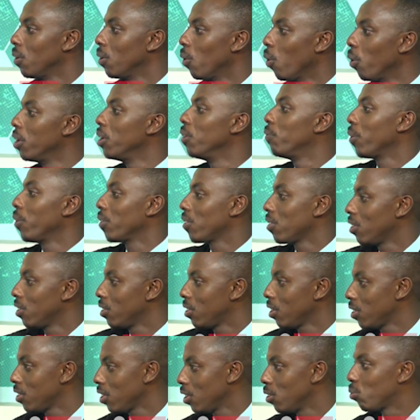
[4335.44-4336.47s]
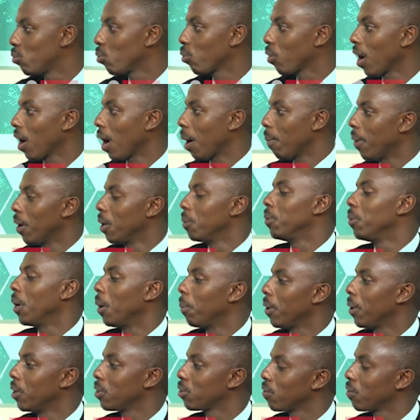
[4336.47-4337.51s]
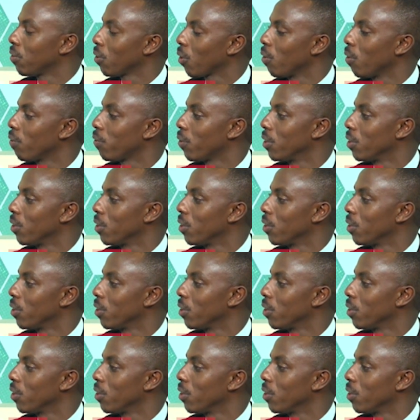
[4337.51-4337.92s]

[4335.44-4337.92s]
You know, the police will tell